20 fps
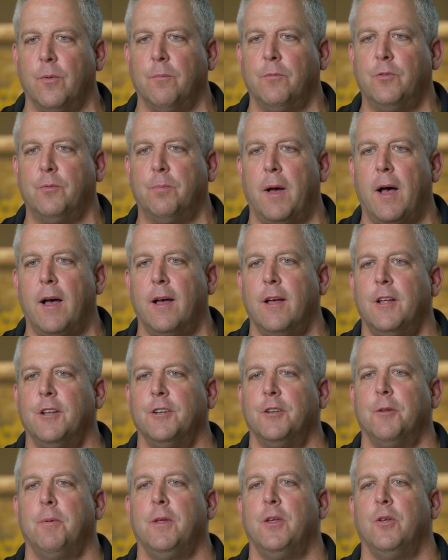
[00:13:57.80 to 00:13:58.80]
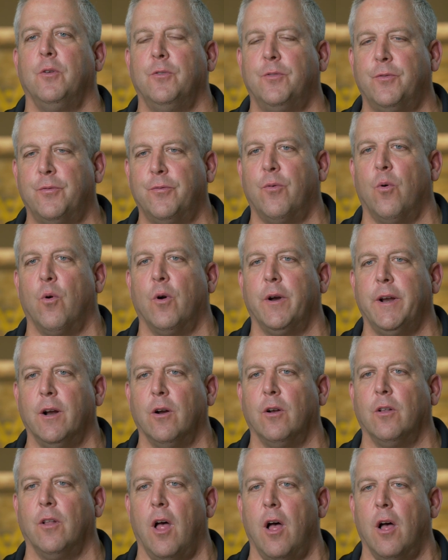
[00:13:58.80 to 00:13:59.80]
swim spa to be used
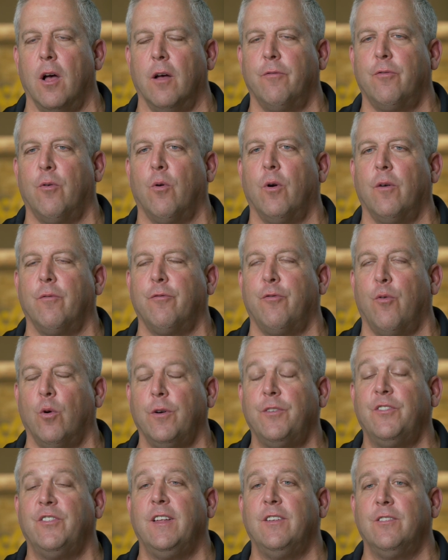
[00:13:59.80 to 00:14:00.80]
4